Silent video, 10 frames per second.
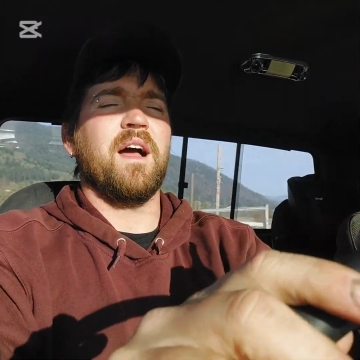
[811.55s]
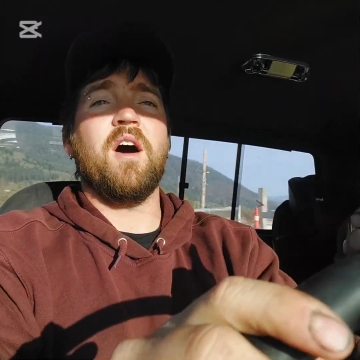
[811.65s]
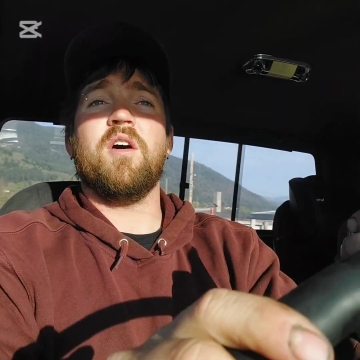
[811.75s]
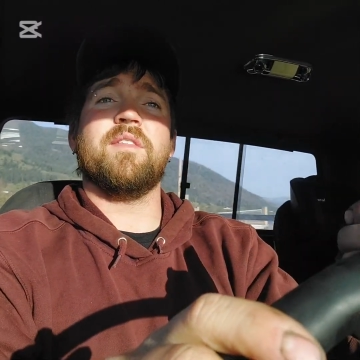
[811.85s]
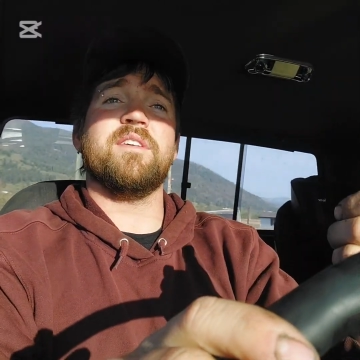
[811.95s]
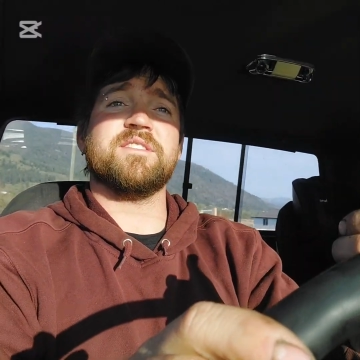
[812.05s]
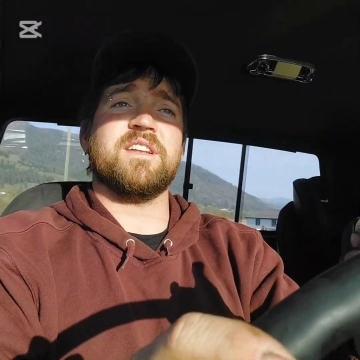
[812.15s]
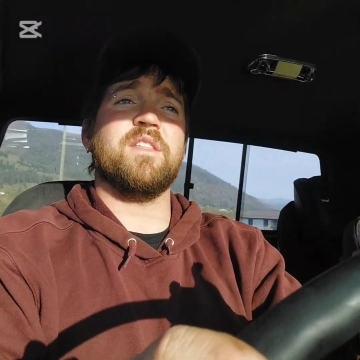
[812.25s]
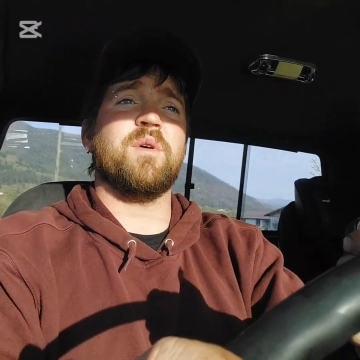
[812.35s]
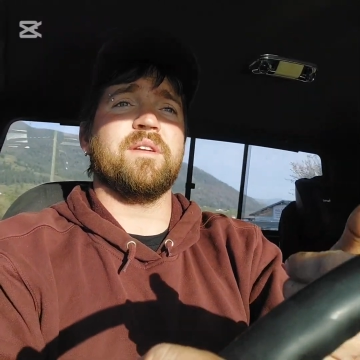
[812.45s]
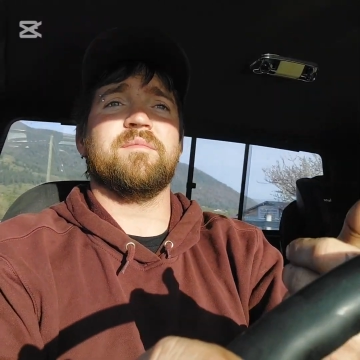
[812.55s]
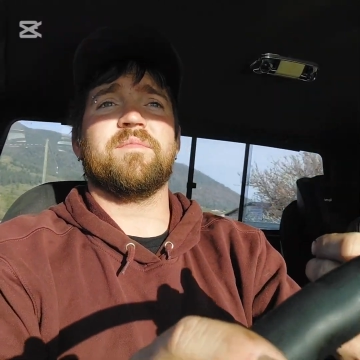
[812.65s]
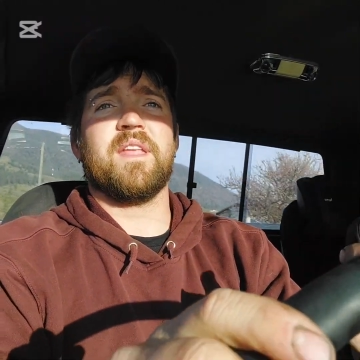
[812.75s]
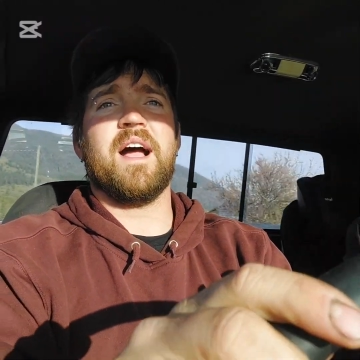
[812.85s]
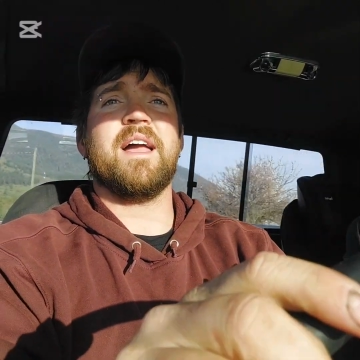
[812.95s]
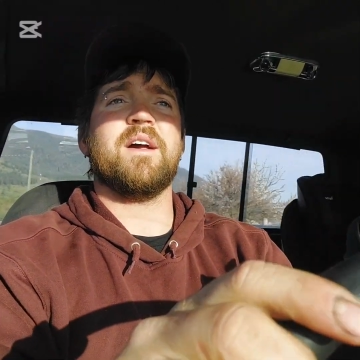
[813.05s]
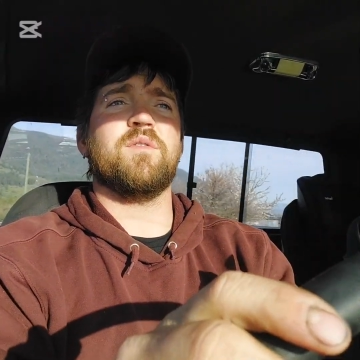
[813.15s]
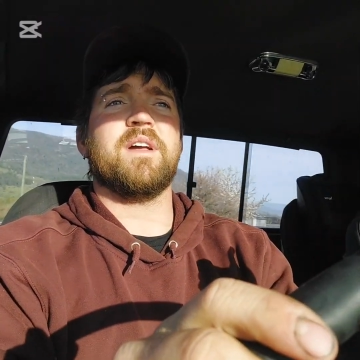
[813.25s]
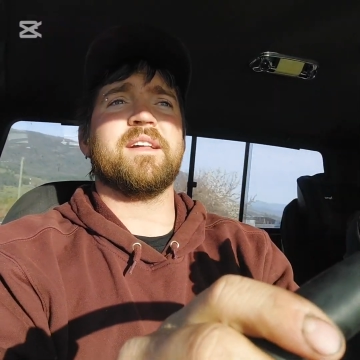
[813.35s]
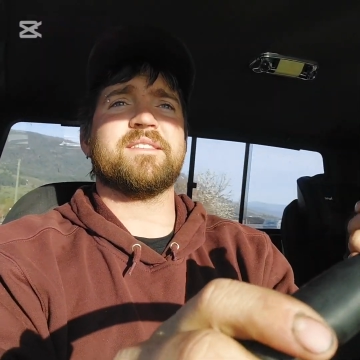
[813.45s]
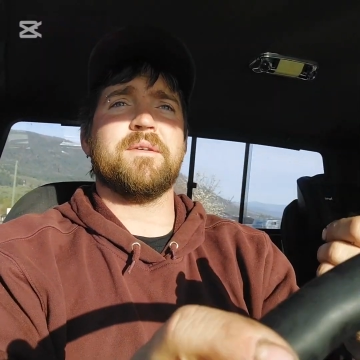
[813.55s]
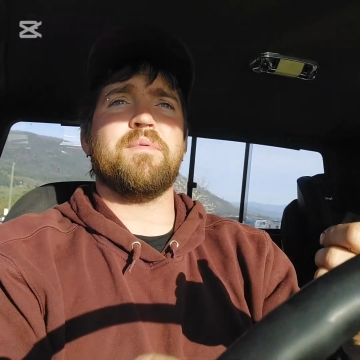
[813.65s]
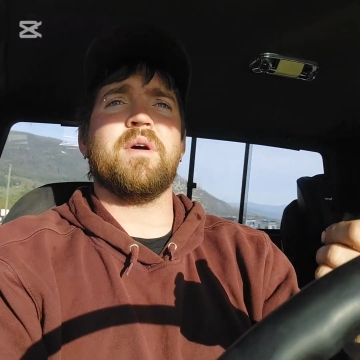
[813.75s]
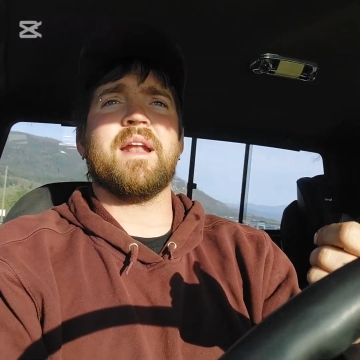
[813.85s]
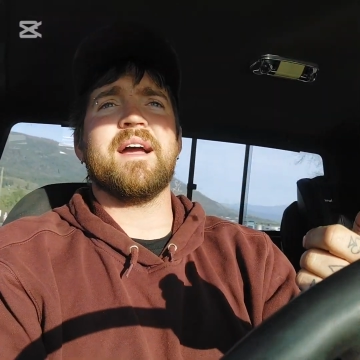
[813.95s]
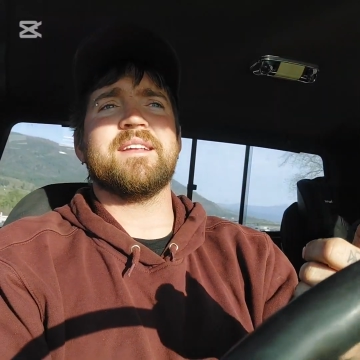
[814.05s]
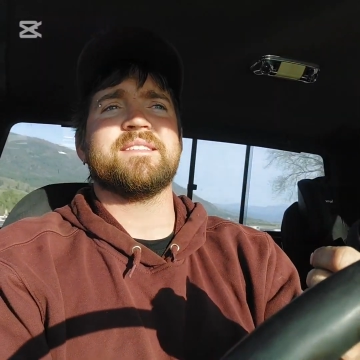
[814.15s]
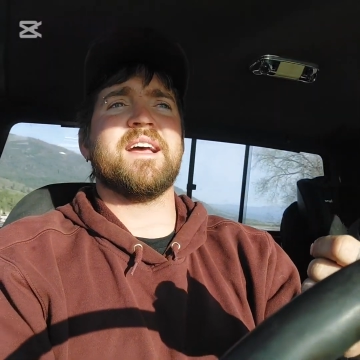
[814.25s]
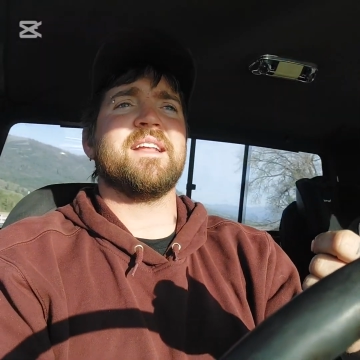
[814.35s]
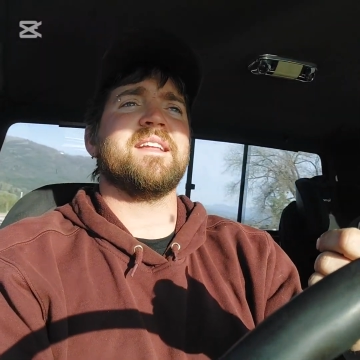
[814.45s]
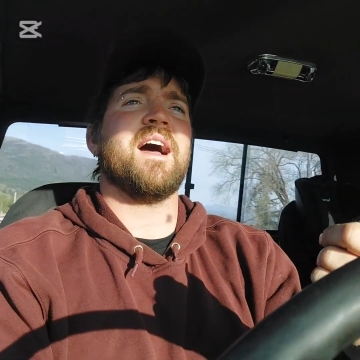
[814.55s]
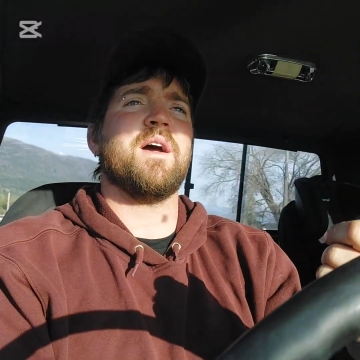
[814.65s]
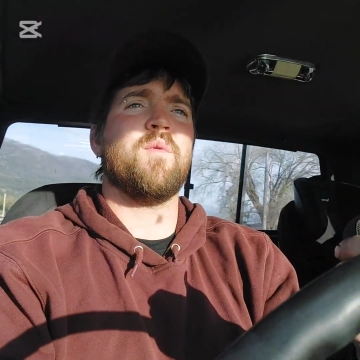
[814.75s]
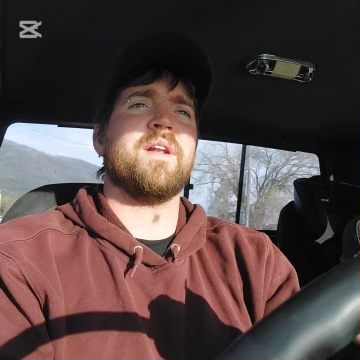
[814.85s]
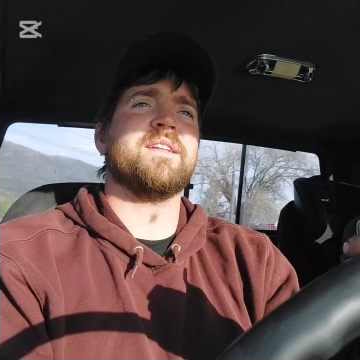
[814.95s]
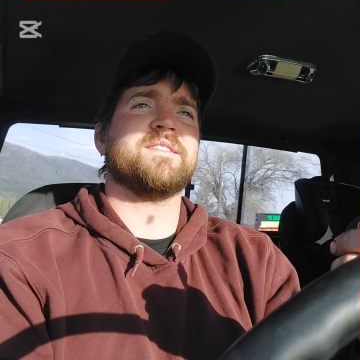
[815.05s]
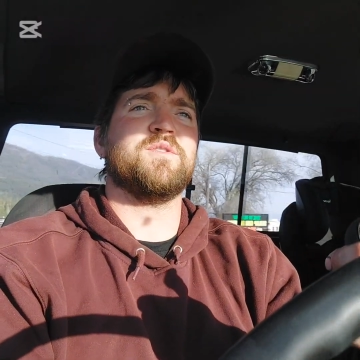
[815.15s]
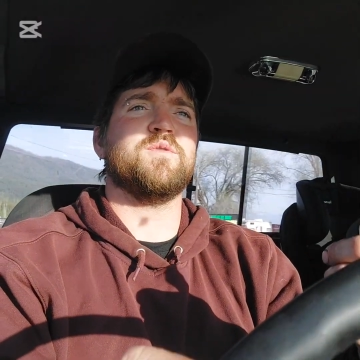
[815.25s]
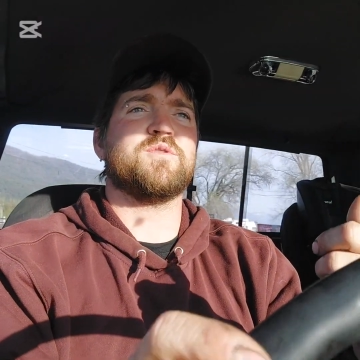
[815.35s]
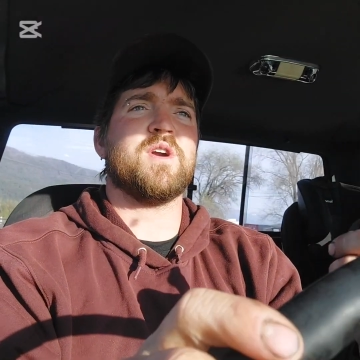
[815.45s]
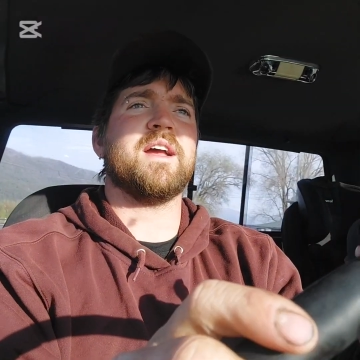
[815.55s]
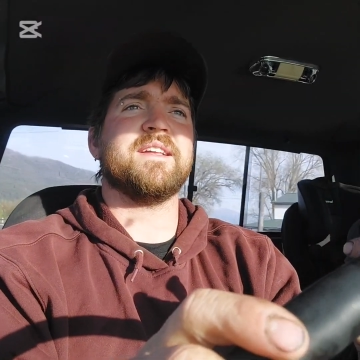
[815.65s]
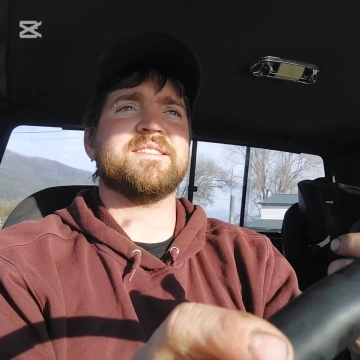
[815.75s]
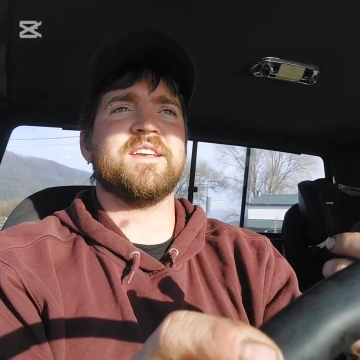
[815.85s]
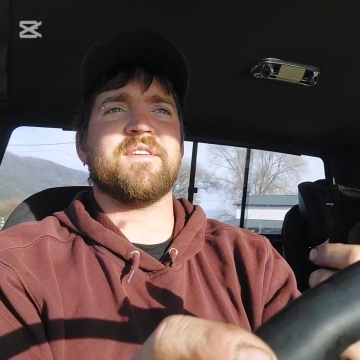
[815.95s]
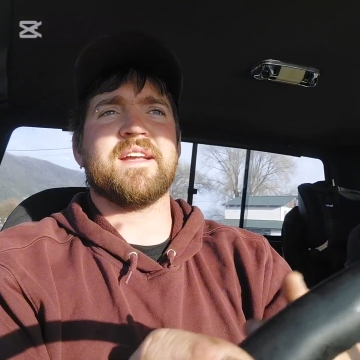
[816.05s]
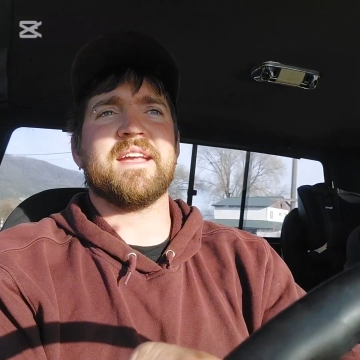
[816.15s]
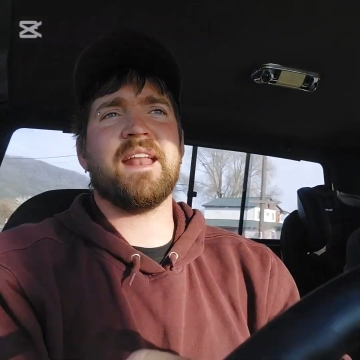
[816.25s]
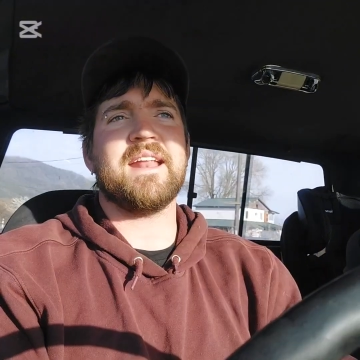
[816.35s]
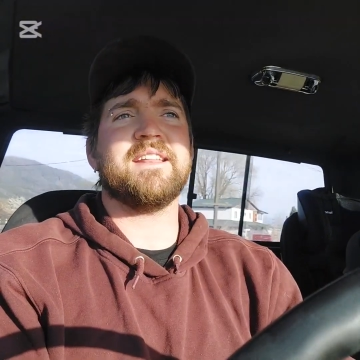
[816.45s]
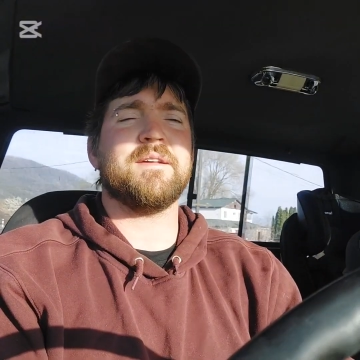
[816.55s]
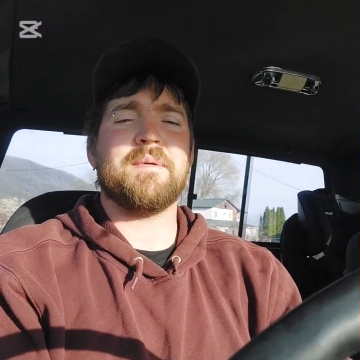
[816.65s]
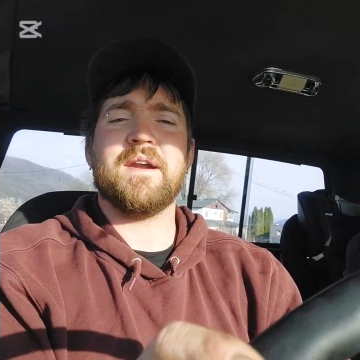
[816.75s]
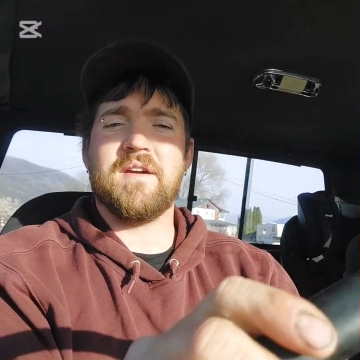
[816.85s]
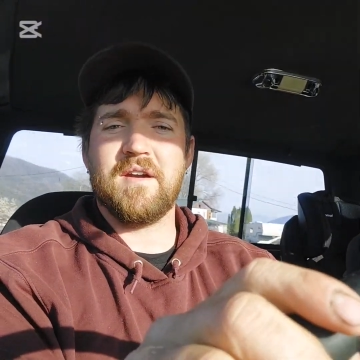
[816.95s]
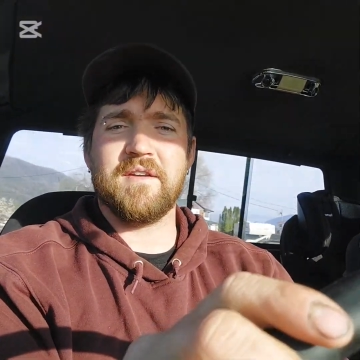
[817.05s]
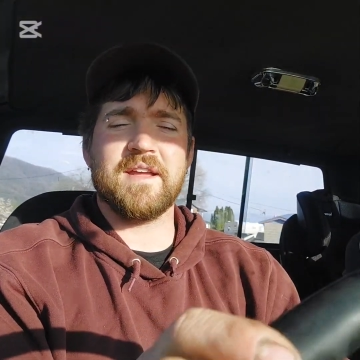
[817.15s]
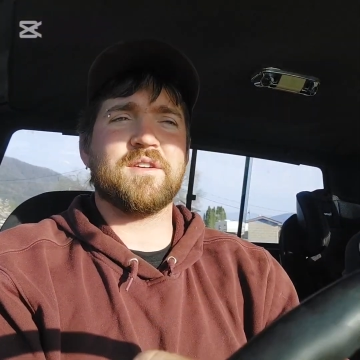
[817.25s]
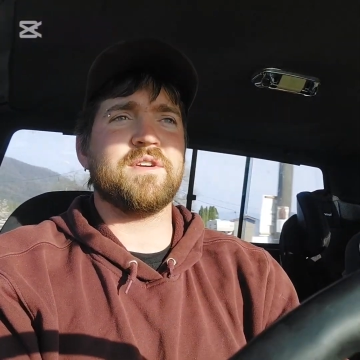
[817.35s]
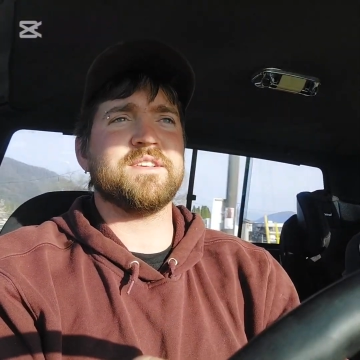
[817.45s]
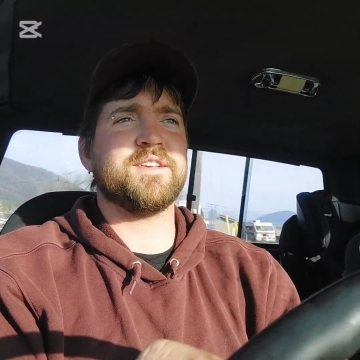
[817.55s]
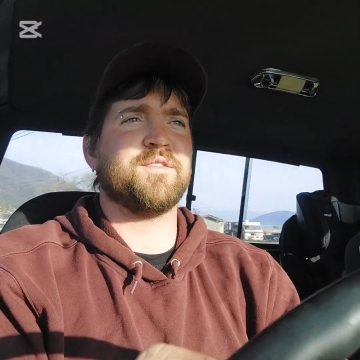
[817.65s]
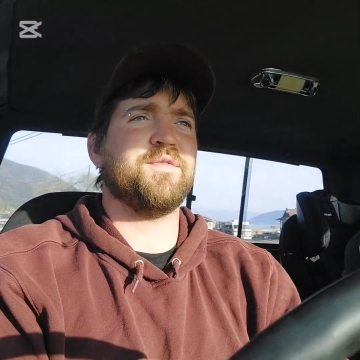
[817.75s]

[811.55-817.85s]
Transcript: Oh, and there's another one. At some point I decided I wanted to try and see if I can get anything better out of increasing